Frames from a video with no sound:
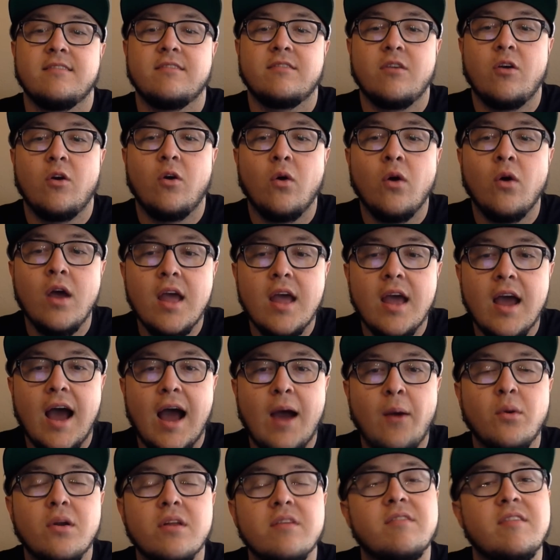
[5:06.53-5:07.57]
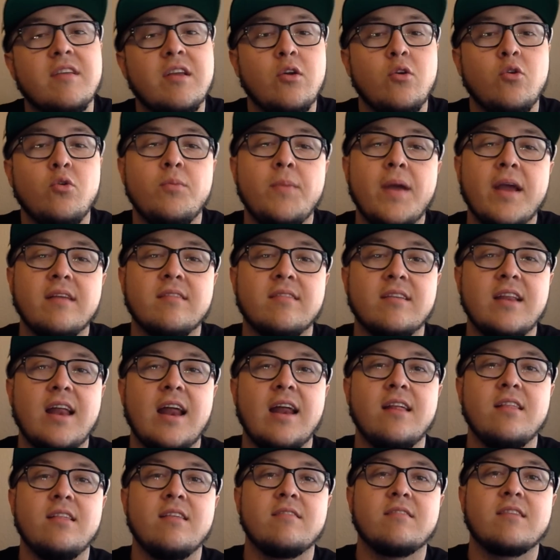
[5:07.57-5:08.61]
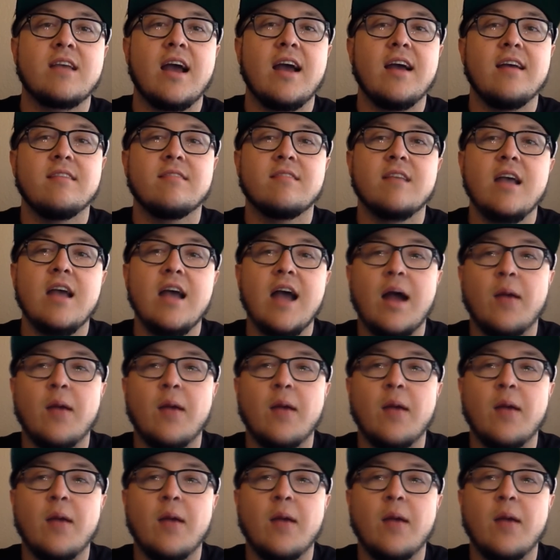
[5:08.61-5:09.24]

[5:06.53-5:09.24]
So I want to see who makes it out of these guys.